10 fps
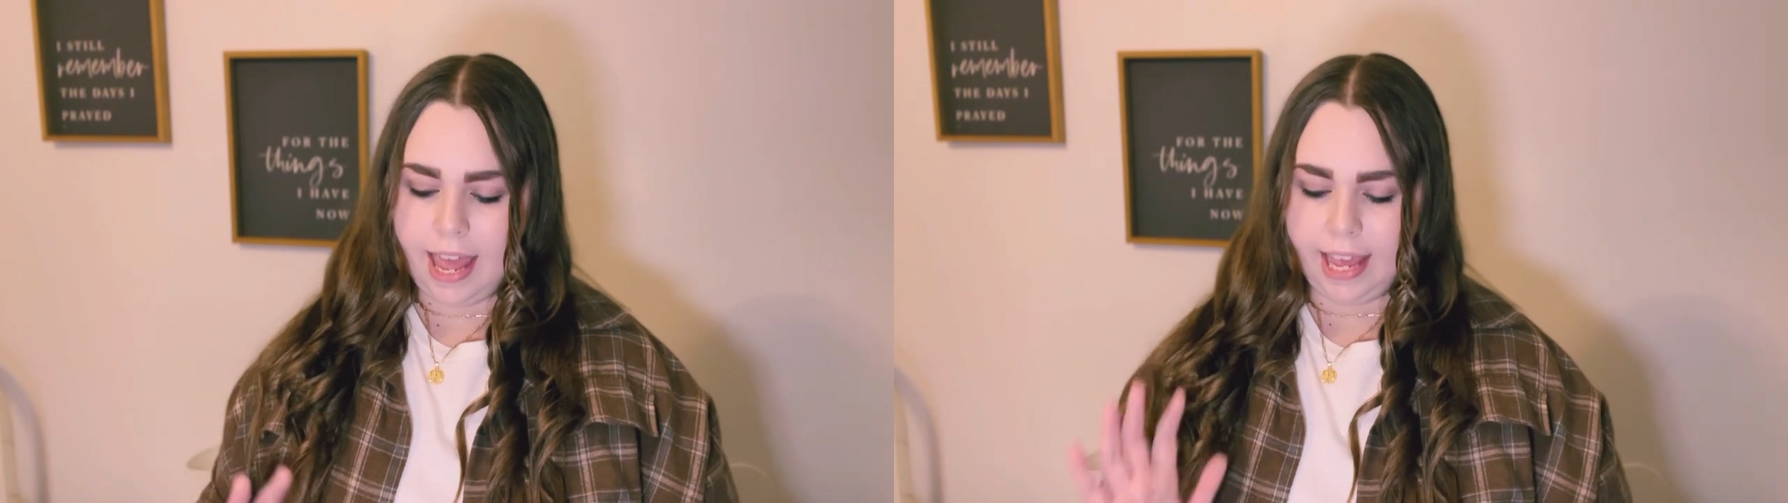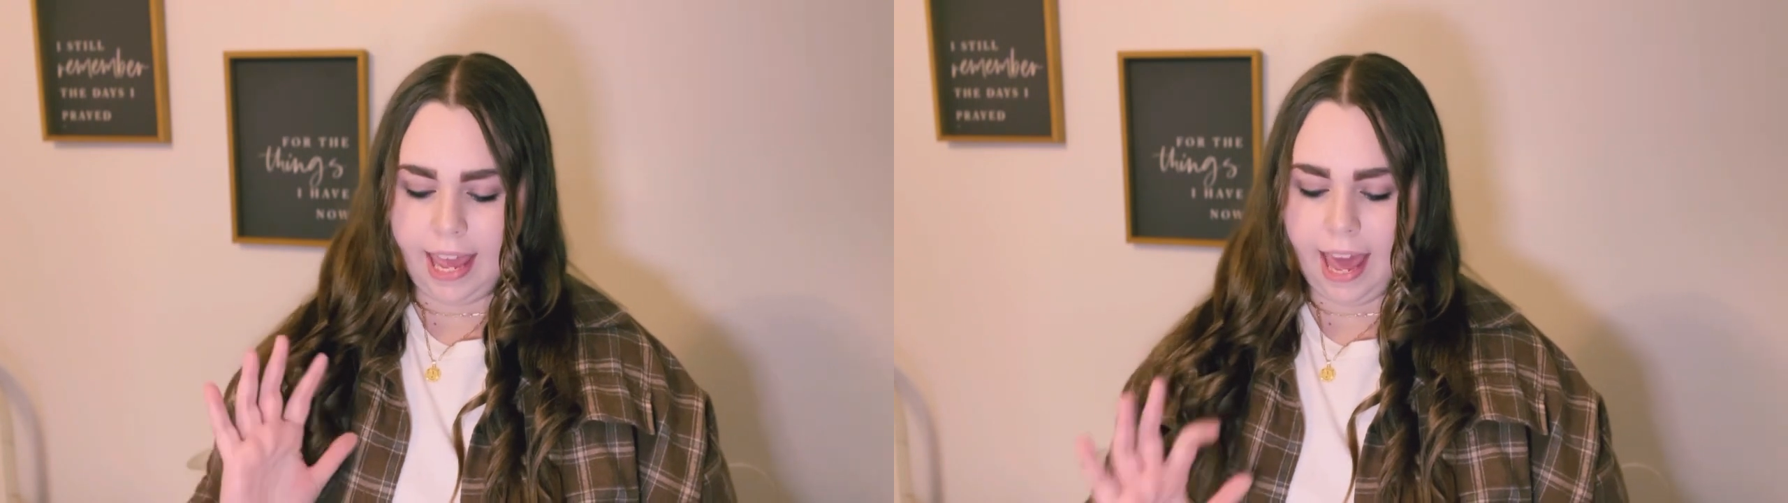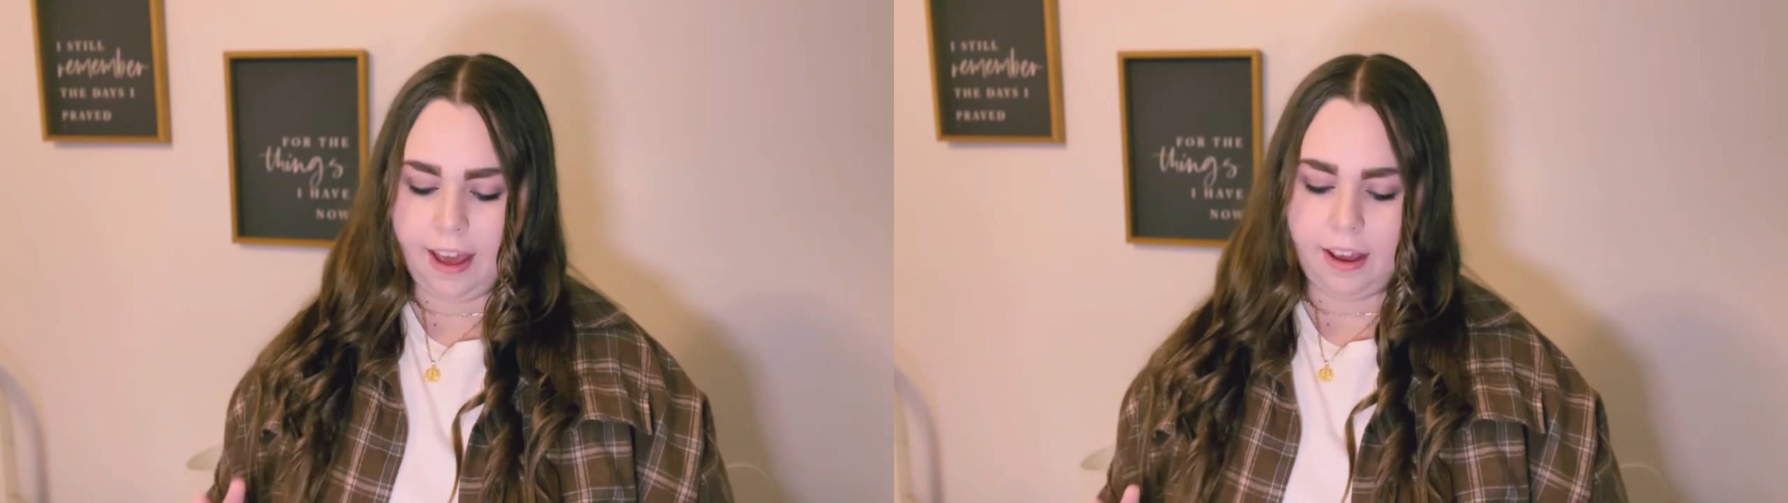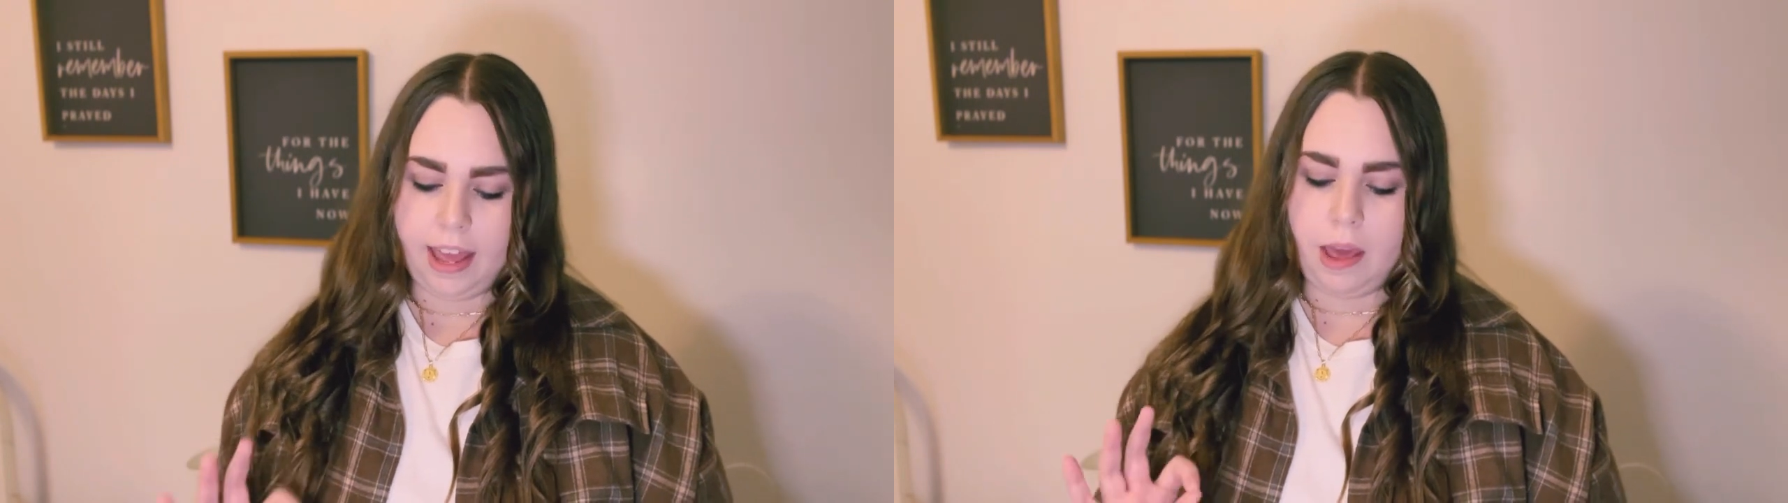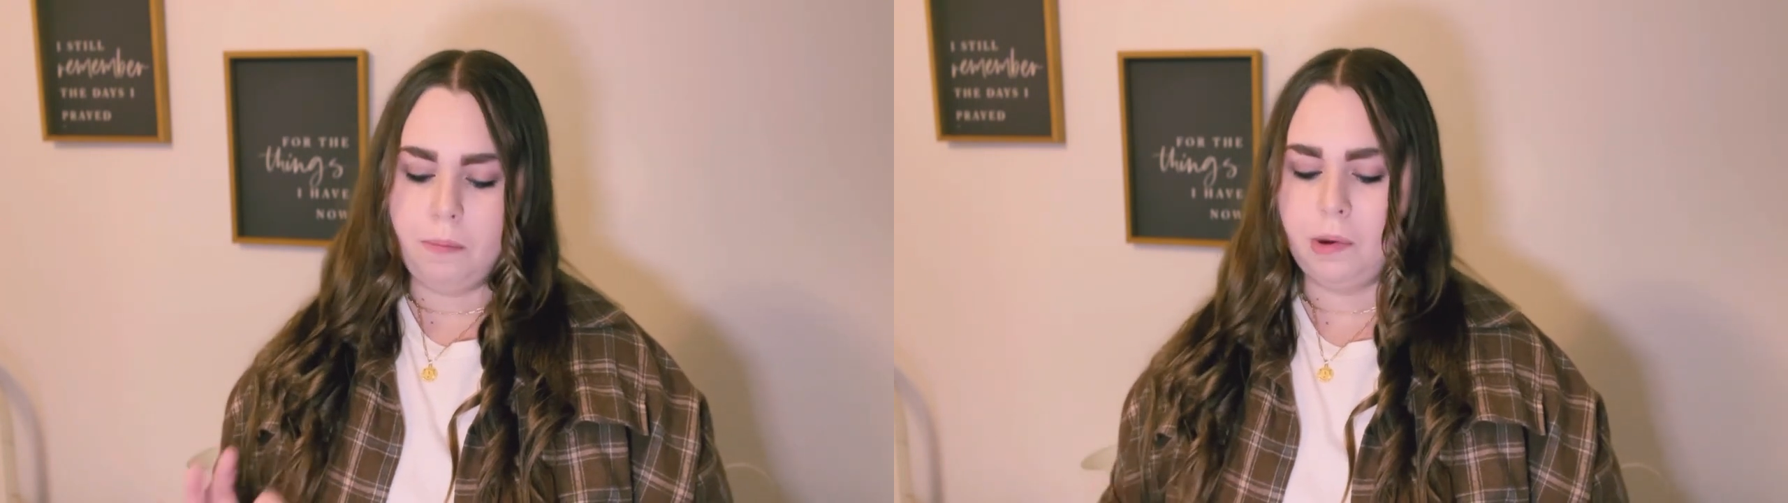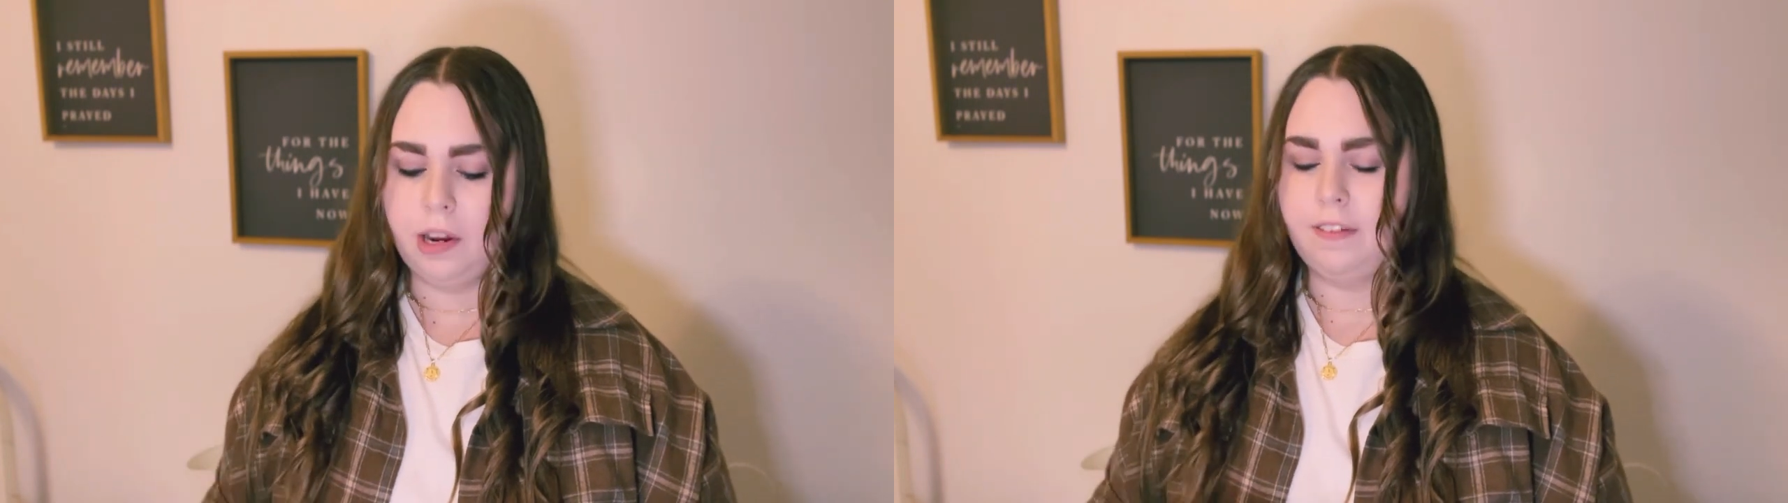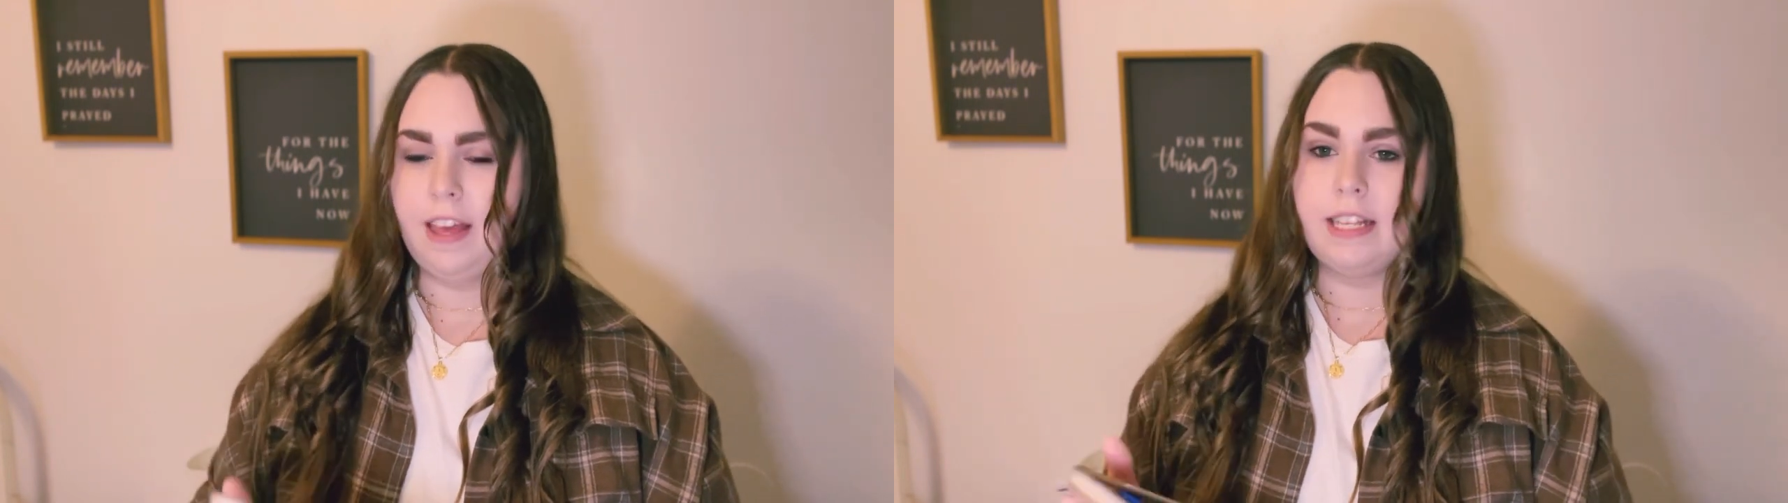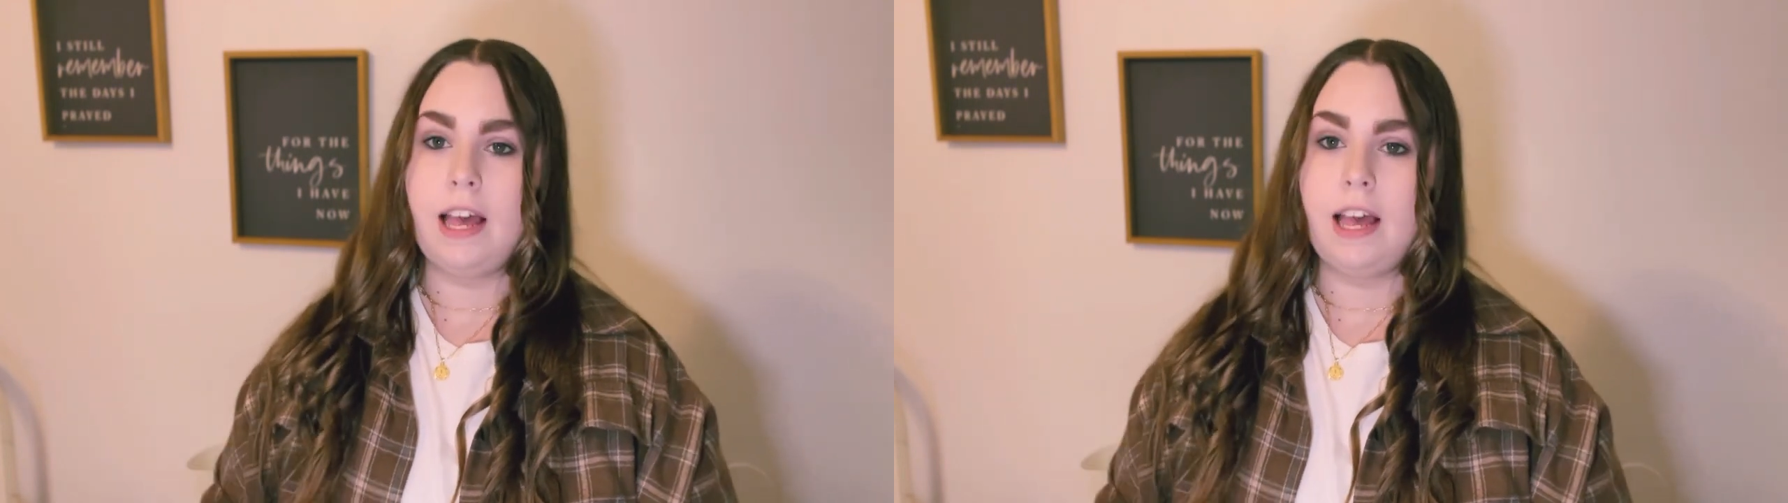and Carrie Murphy.